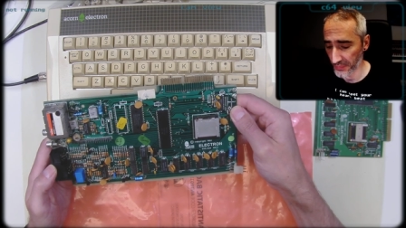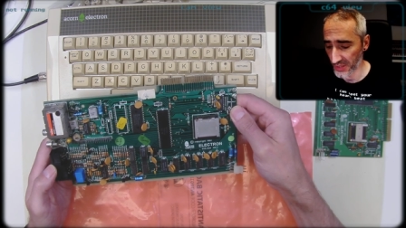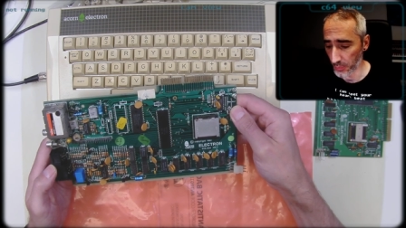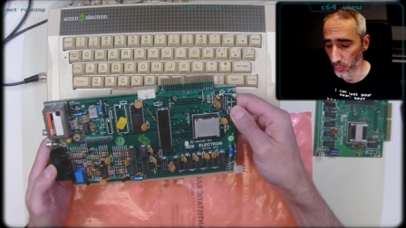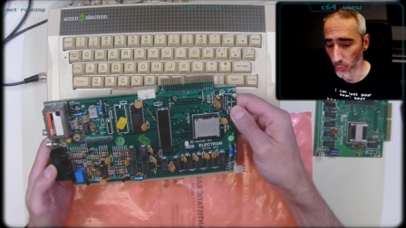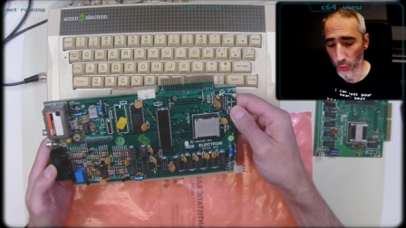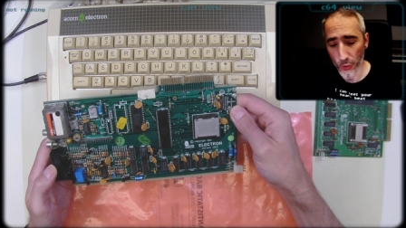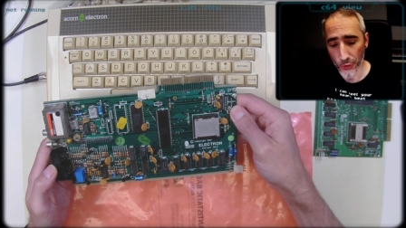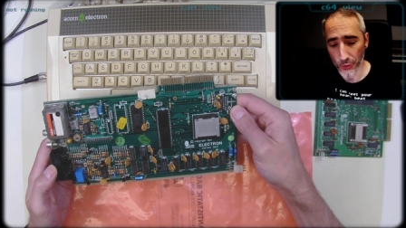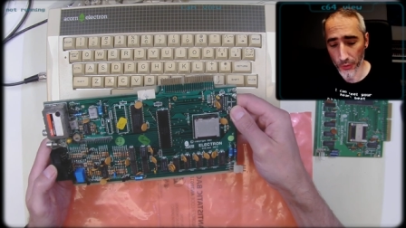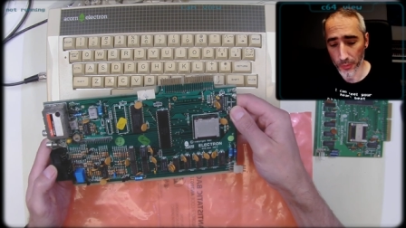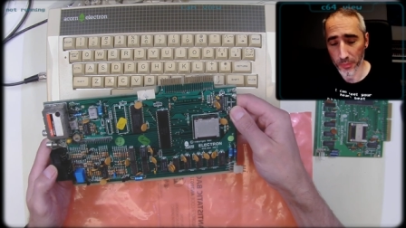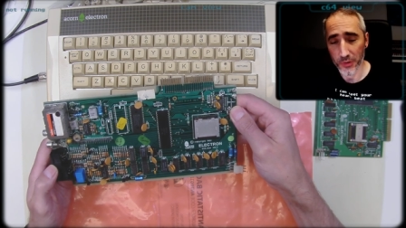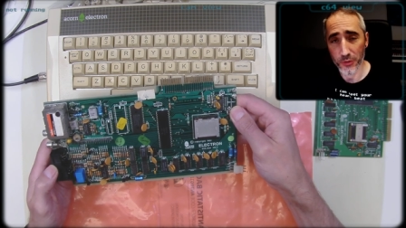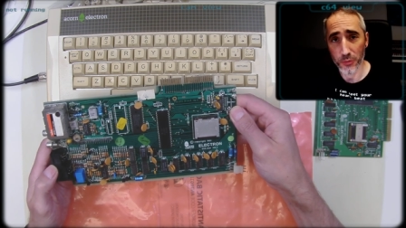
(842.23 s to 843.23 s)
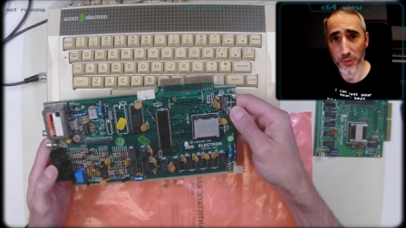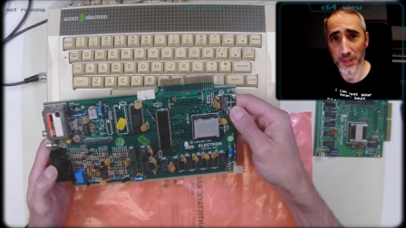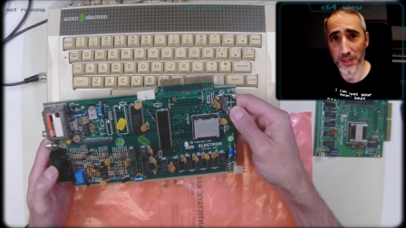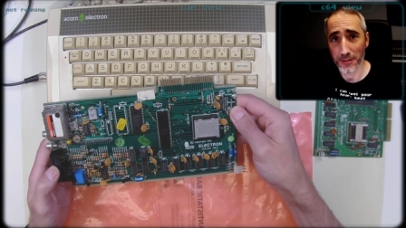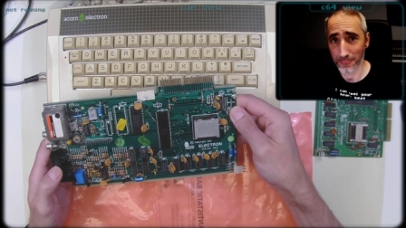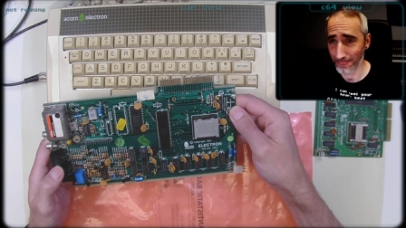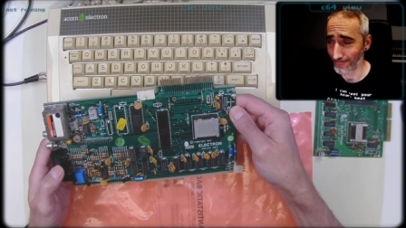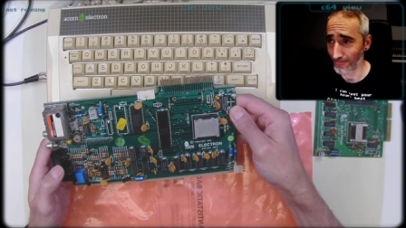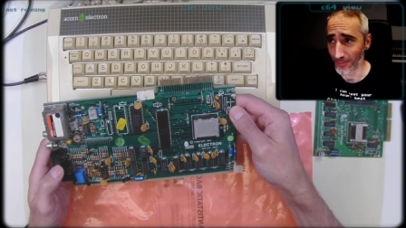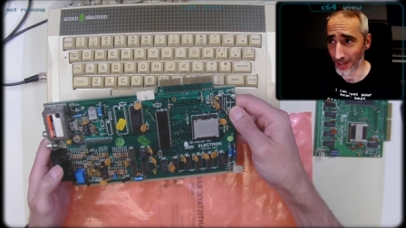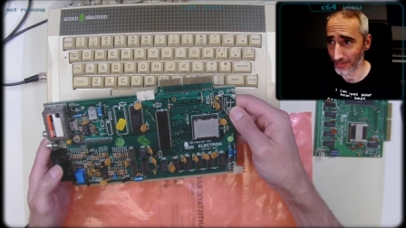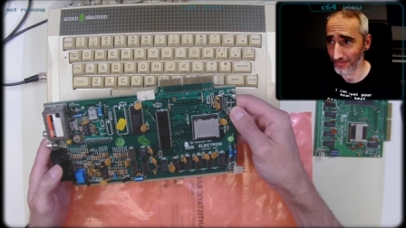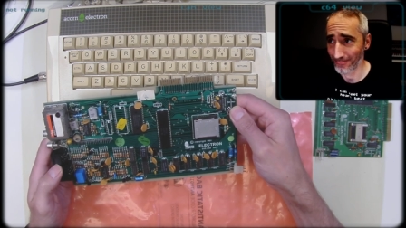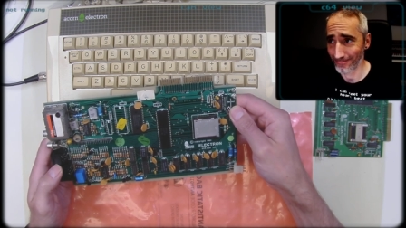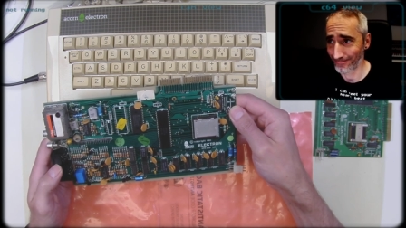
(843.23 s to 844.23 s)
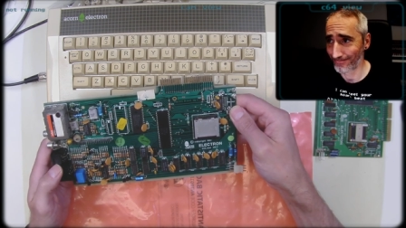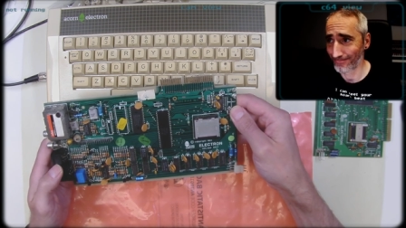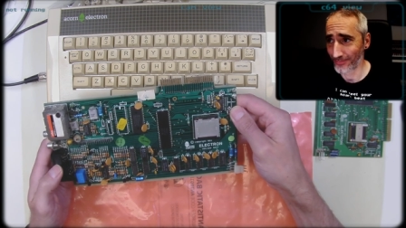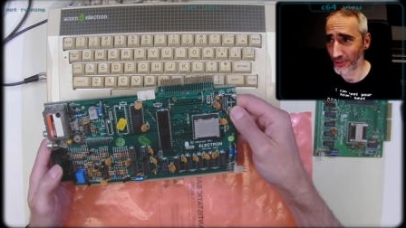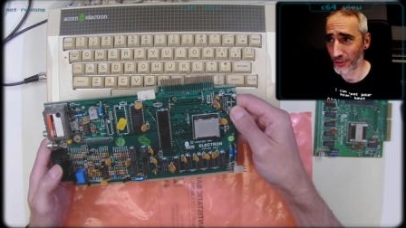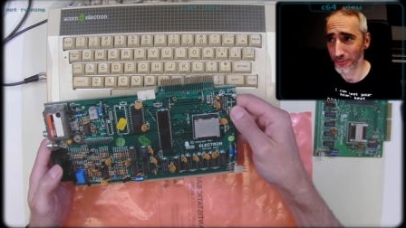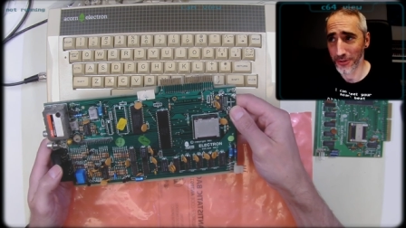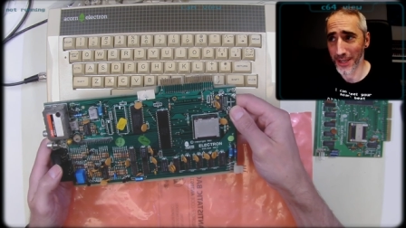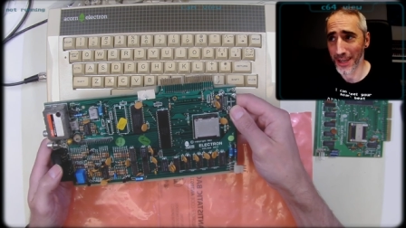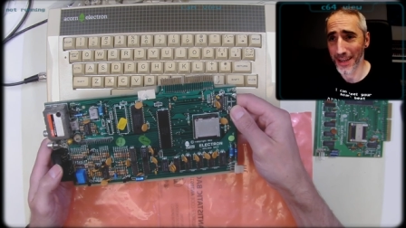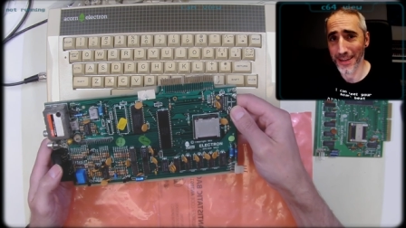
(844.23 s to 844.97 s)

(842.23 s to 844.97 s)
the border between, well, UK